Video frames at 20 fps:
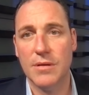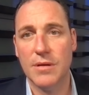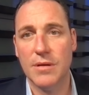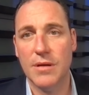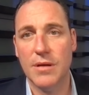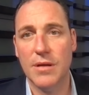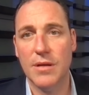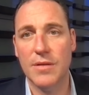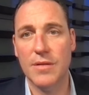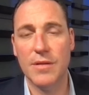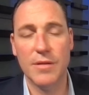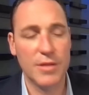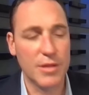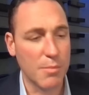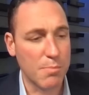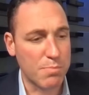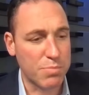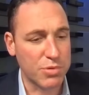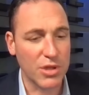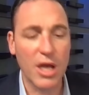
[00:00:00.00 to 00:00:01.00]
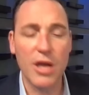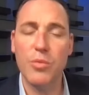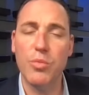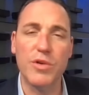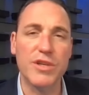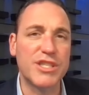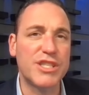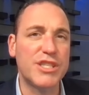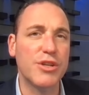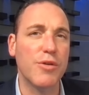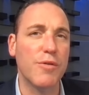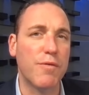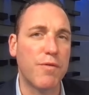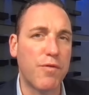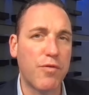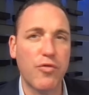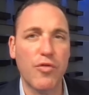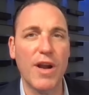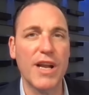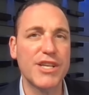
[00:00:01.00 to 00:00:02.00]
The blood was still
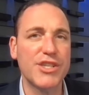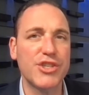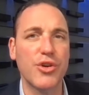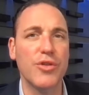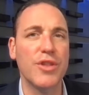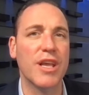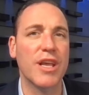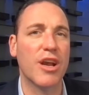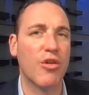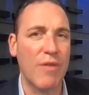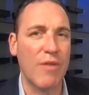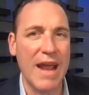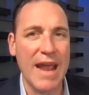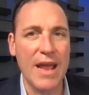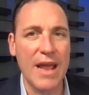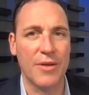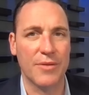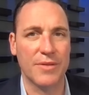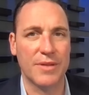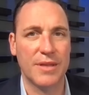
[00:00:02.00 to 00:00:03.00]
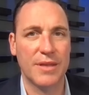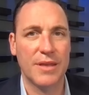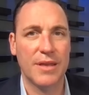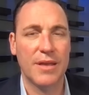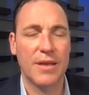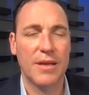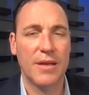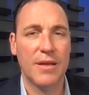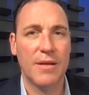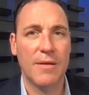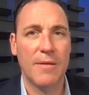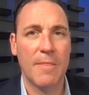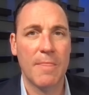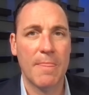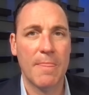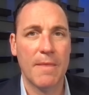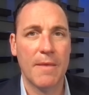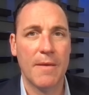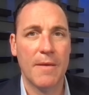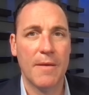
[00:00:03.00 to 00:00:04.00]
fresh on the ground
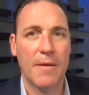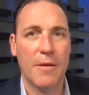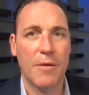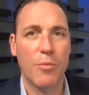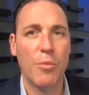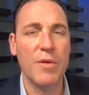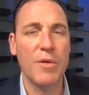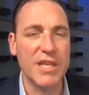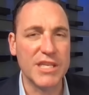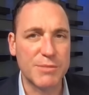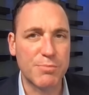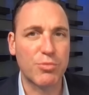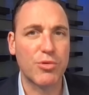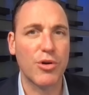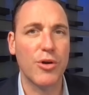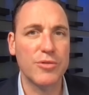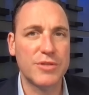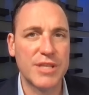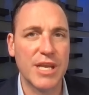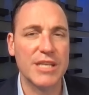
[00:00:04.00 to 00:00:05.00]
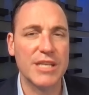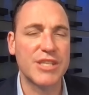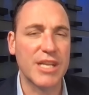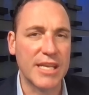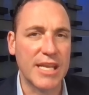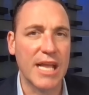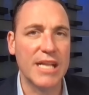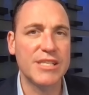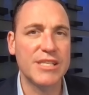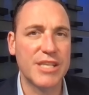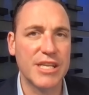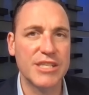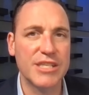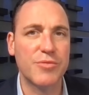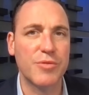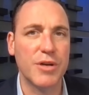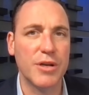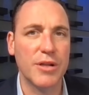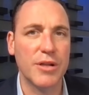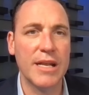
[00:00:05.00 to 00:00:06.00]
when these protests against
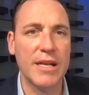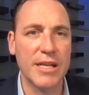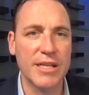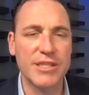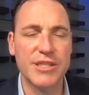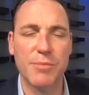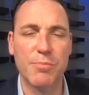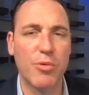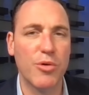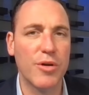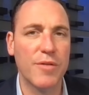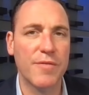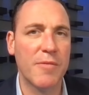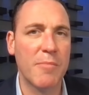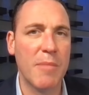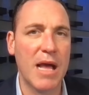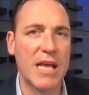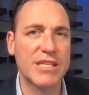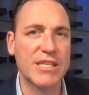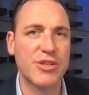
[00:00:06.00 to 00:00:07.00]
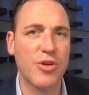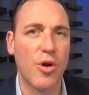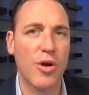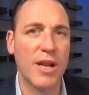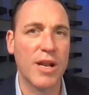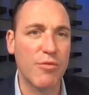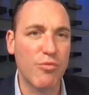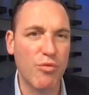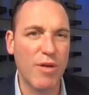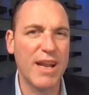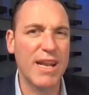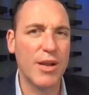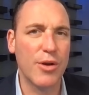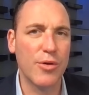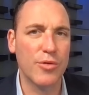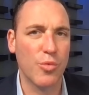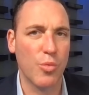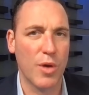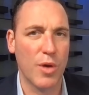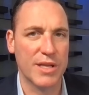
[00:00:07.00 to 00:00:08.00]
Israel and in support of Hamas started right here in
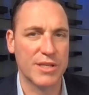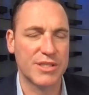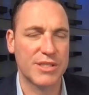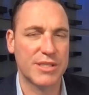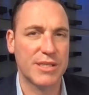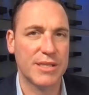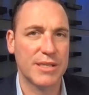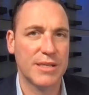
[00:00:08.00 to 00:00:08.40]
the West.